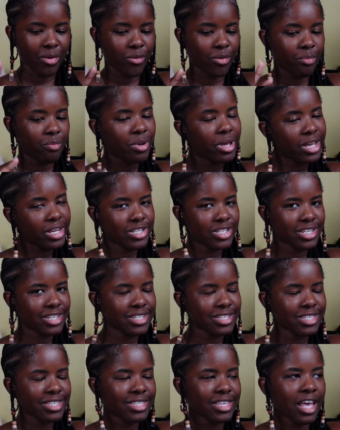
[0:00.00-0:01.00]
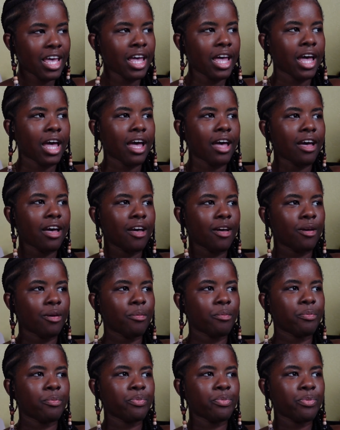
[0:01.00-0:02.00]
own pages.
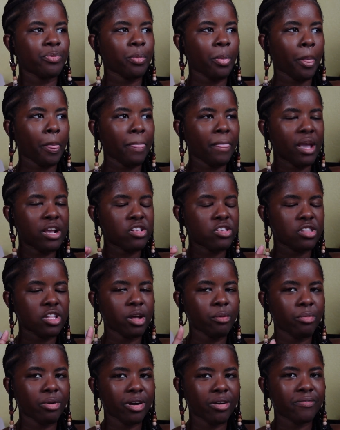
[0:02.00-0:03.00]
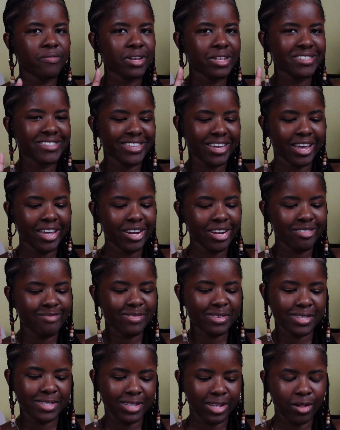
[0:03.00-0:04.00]
It's not perfect yet,
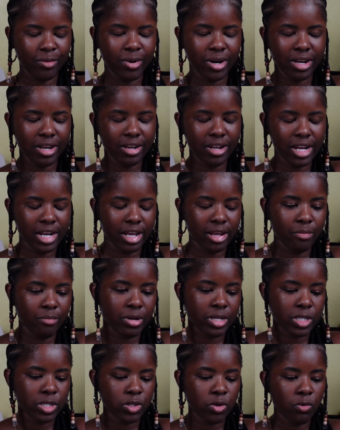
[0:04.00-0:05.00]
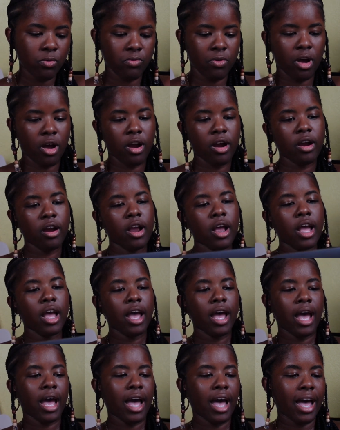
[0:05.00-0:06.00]
I'm still working on it, but so far
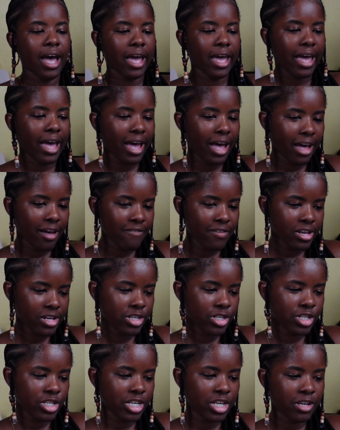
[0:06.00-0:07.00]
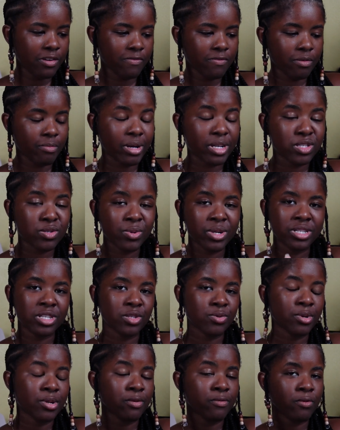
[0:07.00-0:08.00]
I have a sheet for my
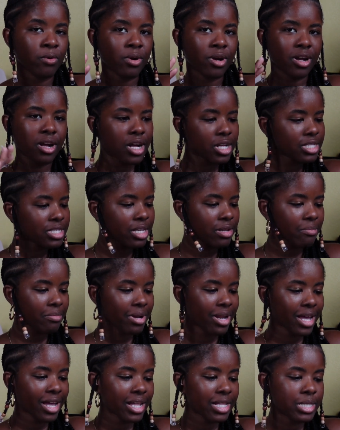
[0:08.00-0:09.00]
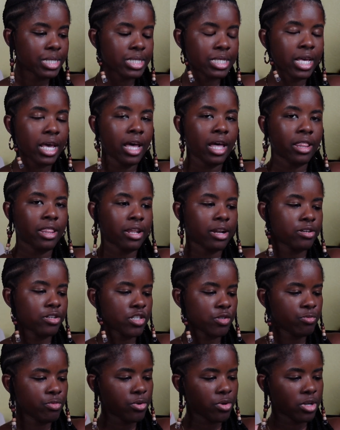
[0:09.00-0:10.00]
2024 content plans, and I
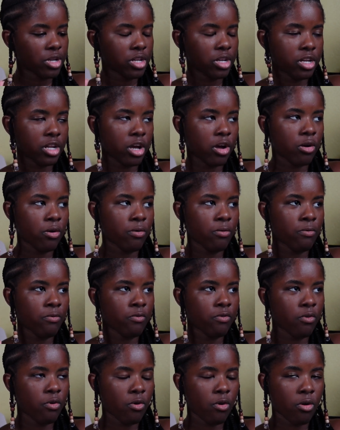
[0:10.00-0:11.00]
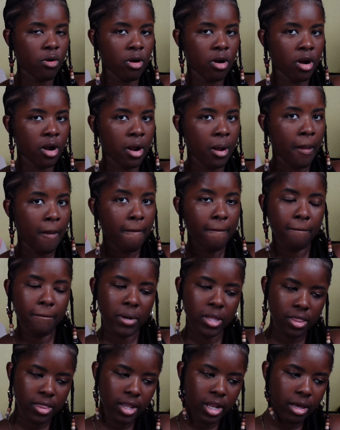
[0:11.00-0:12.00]
just broken it down for
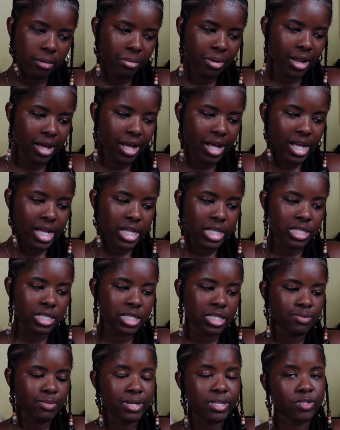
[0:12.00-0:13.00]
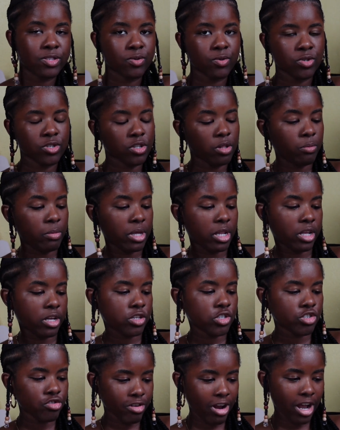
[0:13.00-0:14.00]
monthly plans, my social media
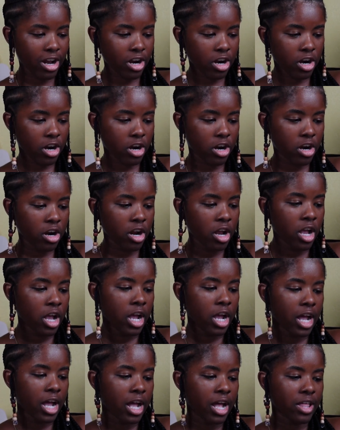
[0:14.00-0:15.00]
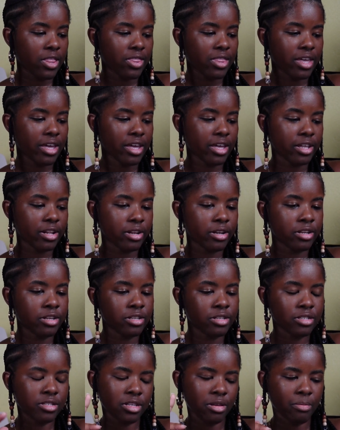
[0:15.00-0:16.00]
tracker, and then
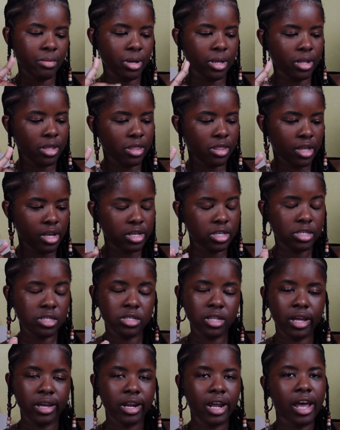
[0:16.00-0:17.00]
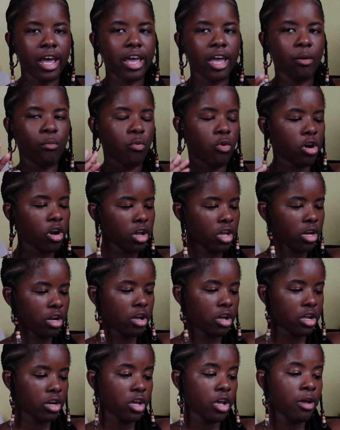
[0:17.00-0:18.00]
some other things that I am working
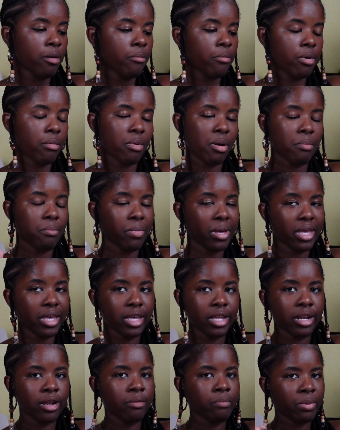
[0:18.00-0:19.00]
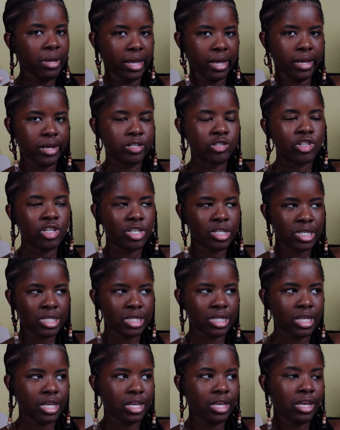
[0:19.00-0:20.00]
on. But my main page
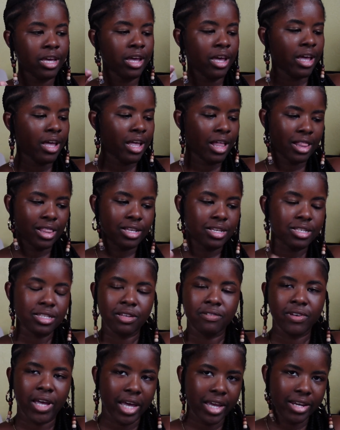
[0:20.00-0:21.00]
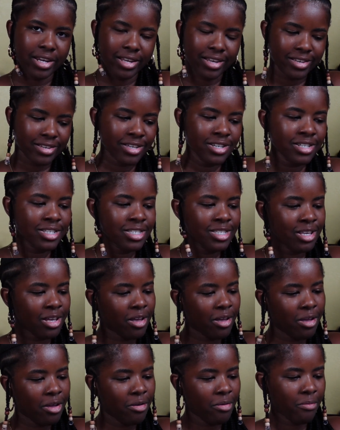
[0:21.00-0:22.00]
is the list of ideas
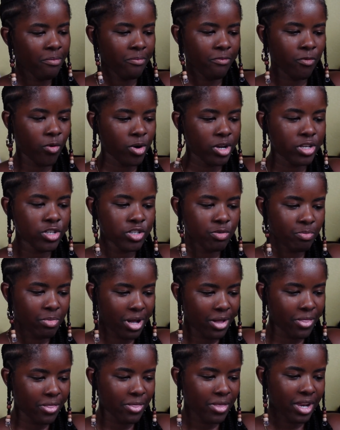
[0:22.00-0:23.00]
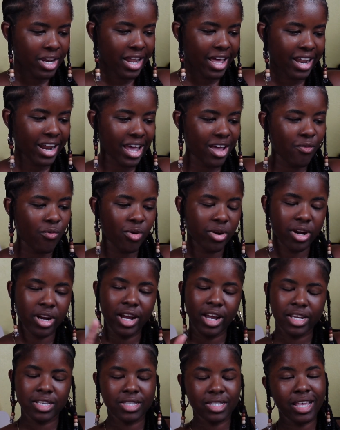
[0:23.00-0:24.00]
for each month that I want
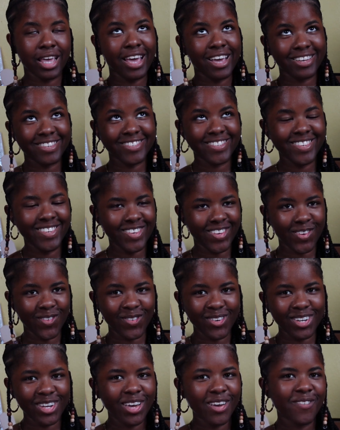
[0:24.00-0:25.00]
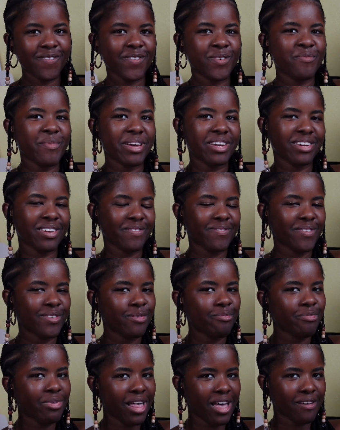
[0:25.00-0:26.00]
to execute for my
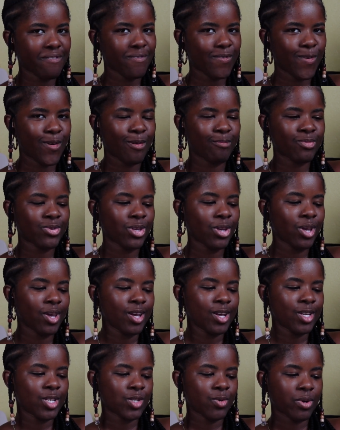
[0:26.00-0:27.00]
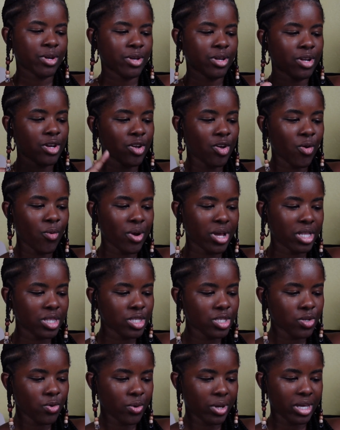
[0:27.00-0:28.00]
different platforms. So we're going to go
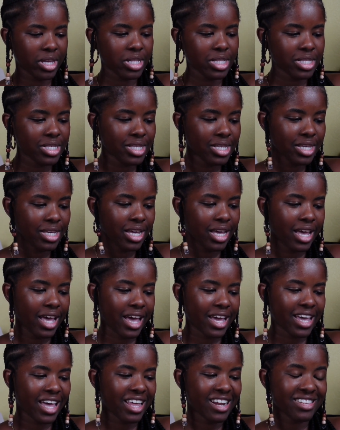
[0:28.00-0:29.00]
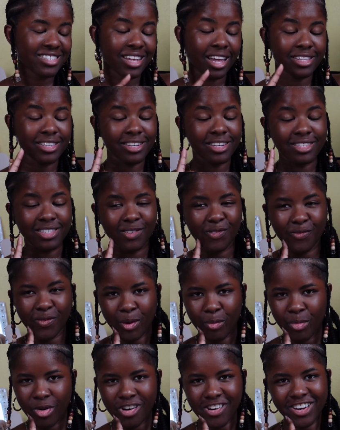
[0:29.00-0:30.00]
into it. I kind of started this in
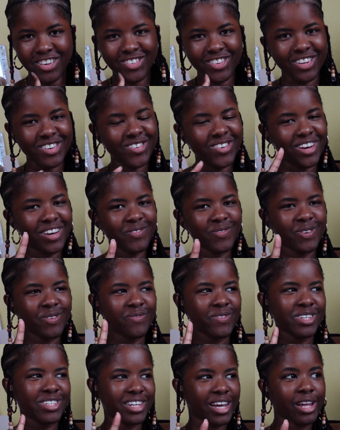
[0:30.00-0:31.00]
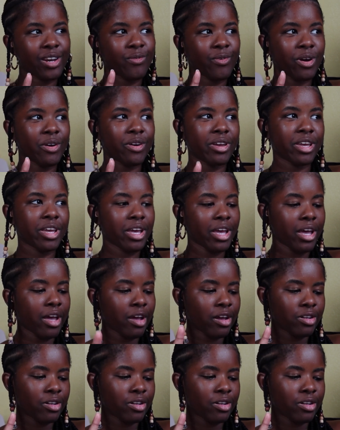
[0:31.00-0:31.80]
February, so I don't have one for January.